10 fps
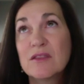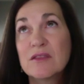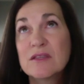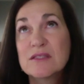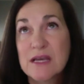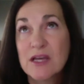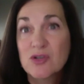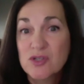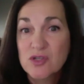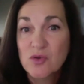the
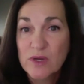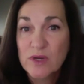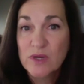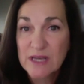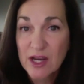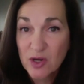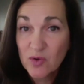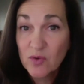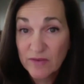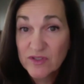standers, the ones that I know
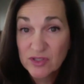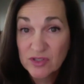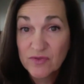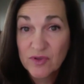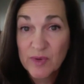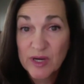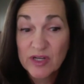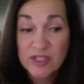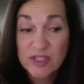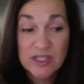who have stood for their
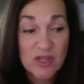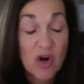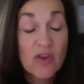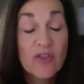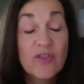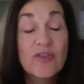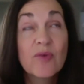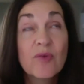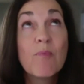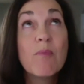marriages, are
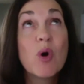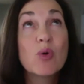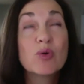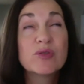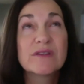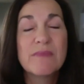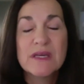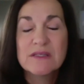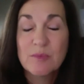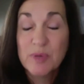the most
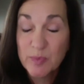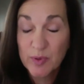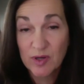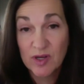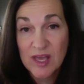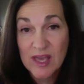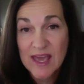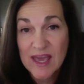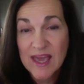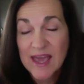amazing people.
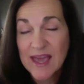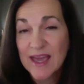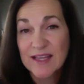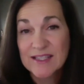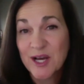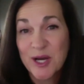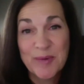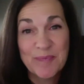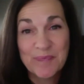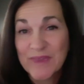And
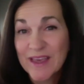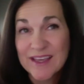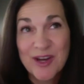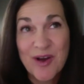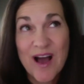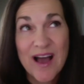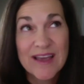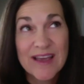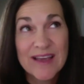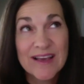
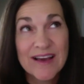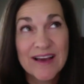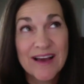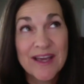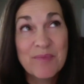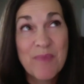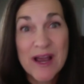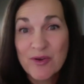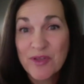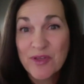I
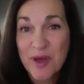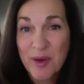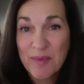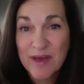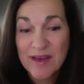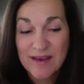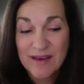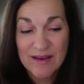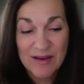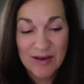admire them
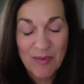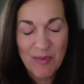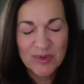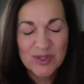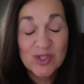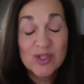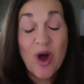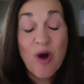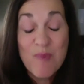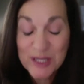
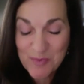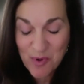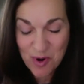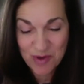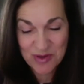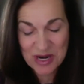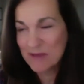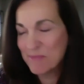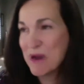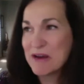so much more than
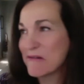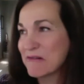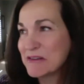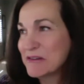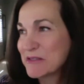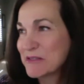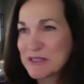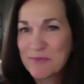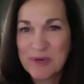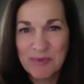I admire, just
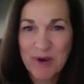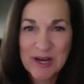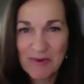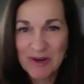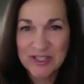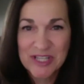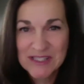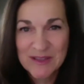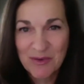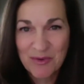the people running around
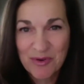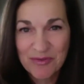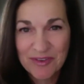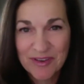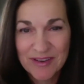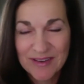chasing their own